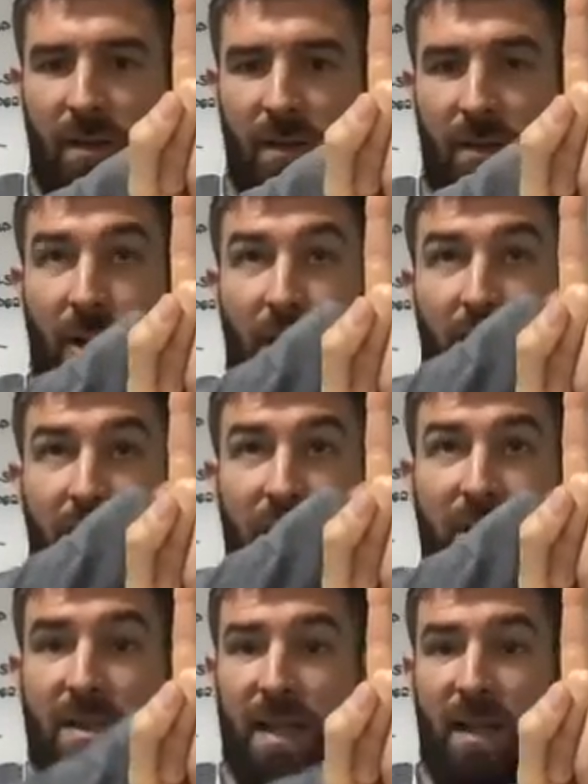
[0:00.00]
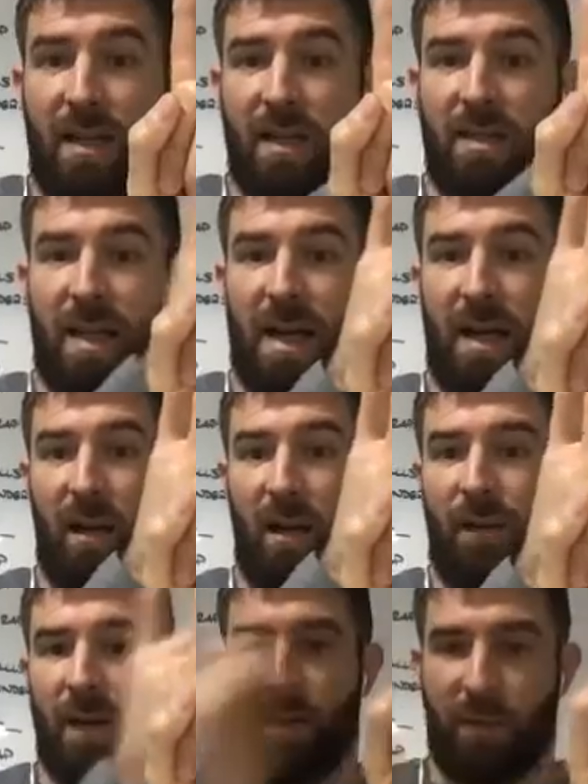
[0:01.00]
No, there's sickness,
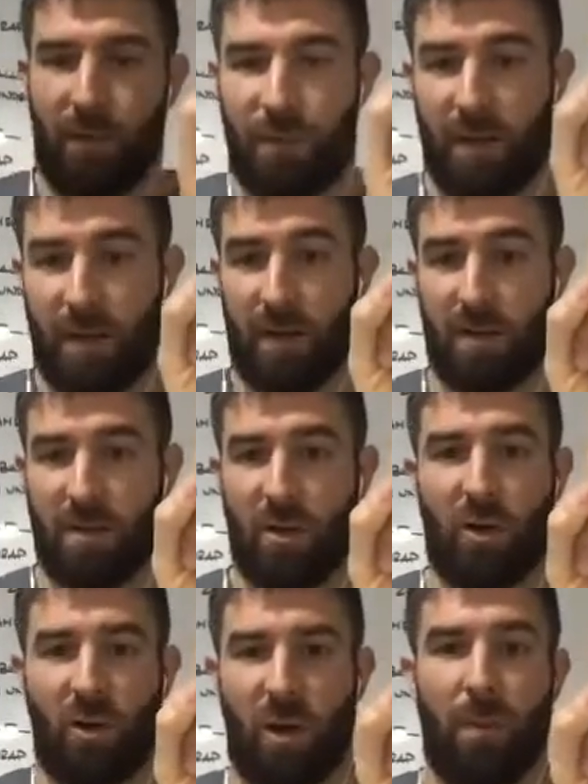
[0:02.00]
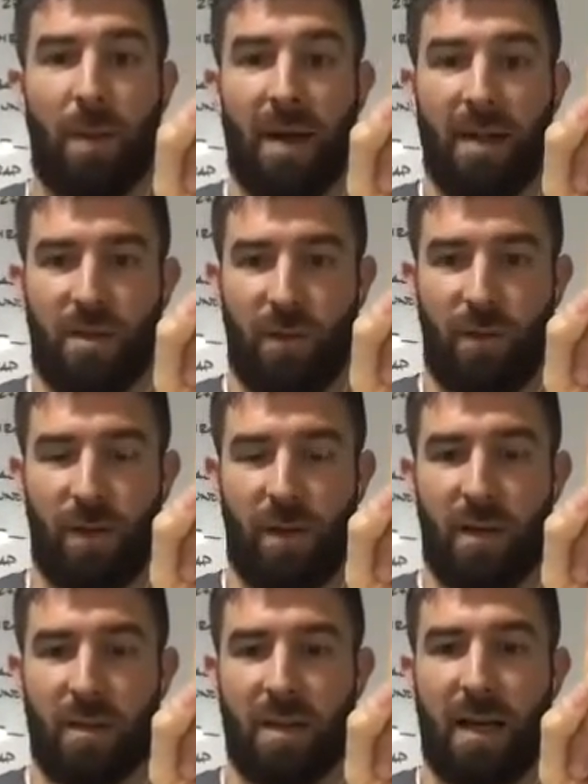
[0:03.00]
health, and then fitness or competitive
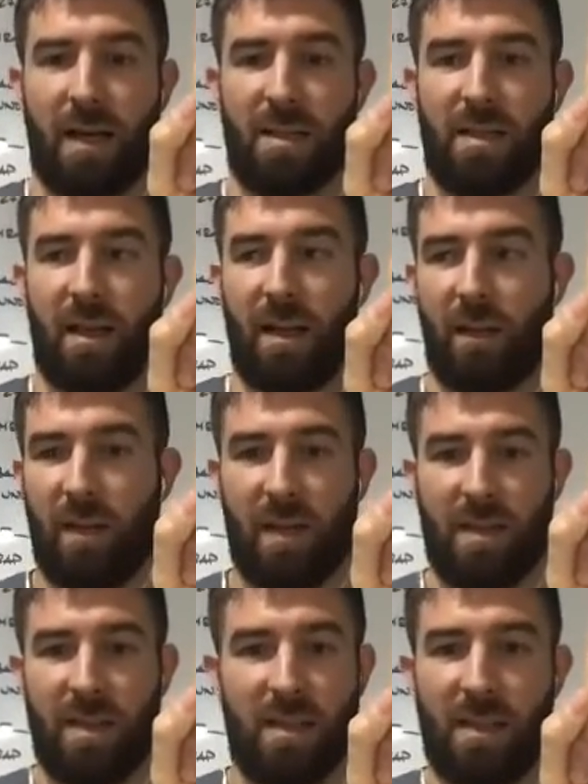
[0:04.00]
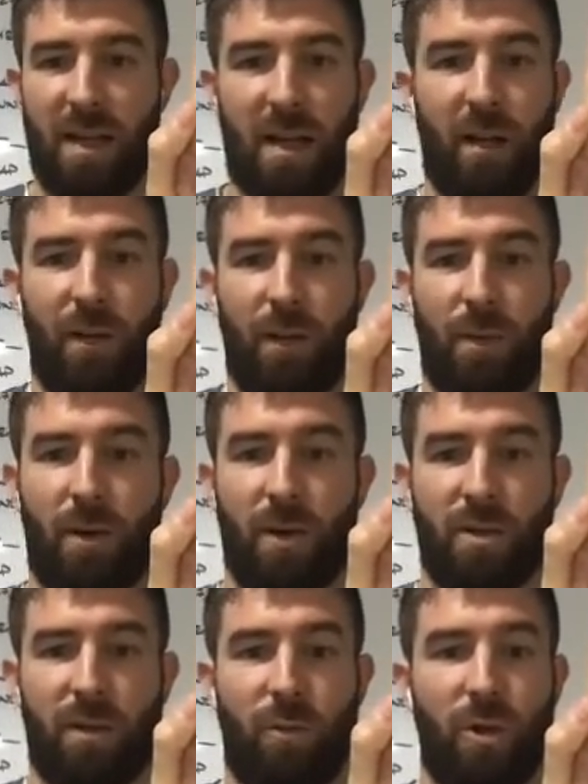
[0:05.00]
fitness. And it's like, this isn't healthy
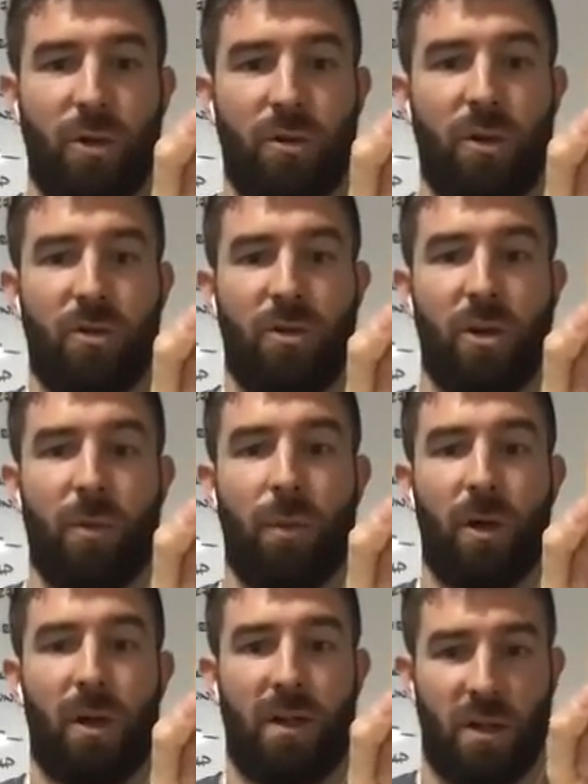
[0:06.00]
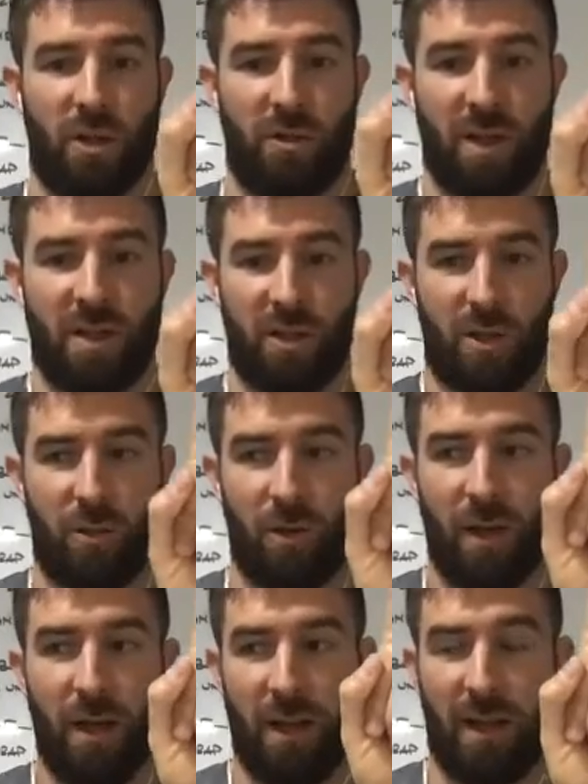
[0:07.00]
because of what you do to your body and
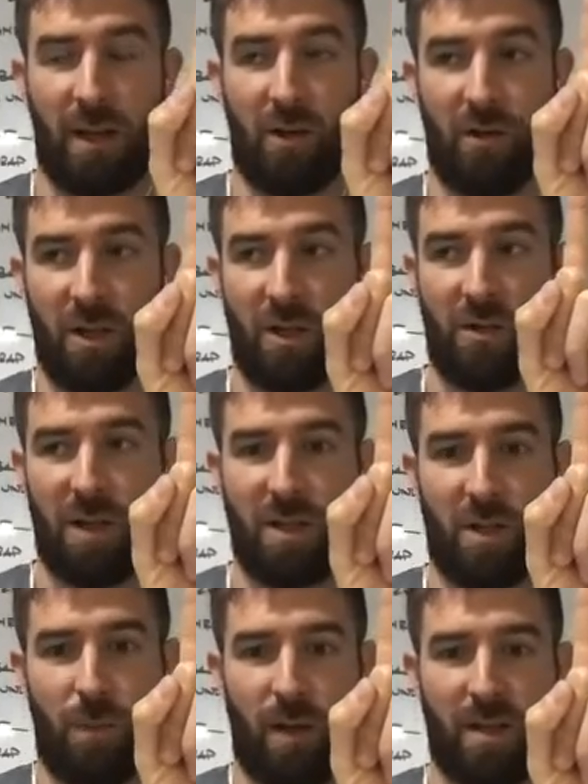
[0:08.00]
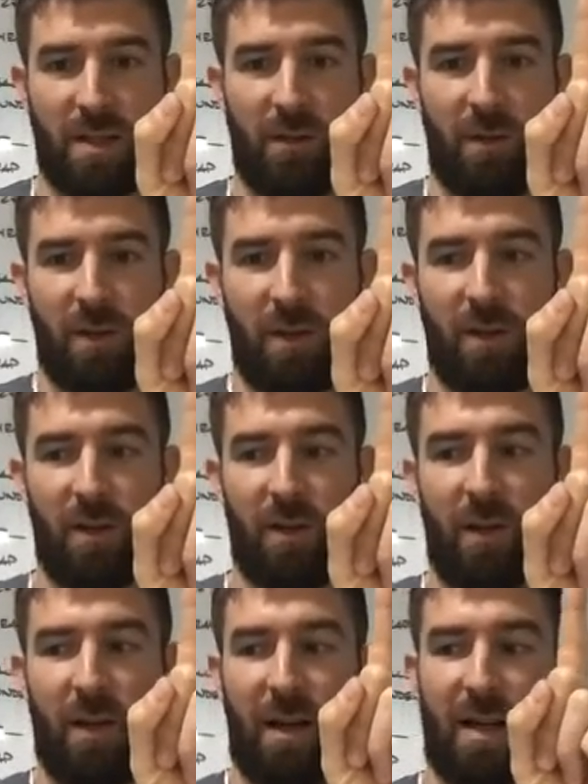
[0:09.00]
the increased stress you put yourself
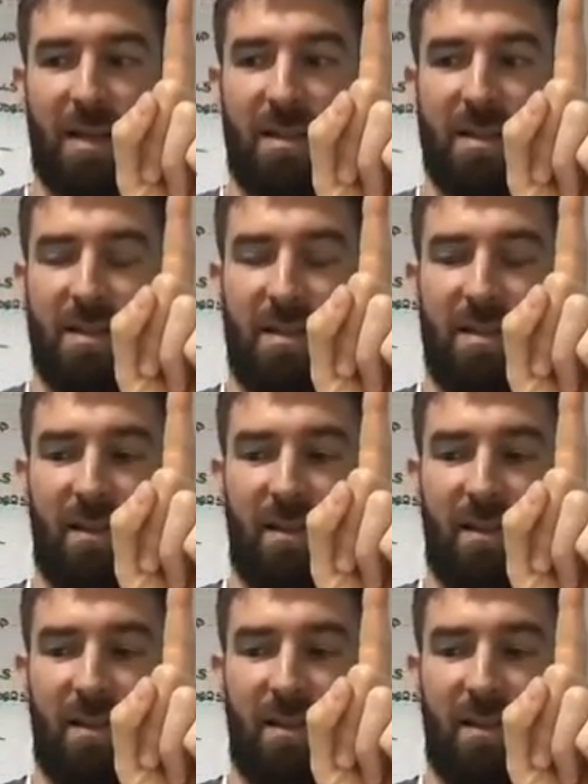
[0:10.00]
under isn't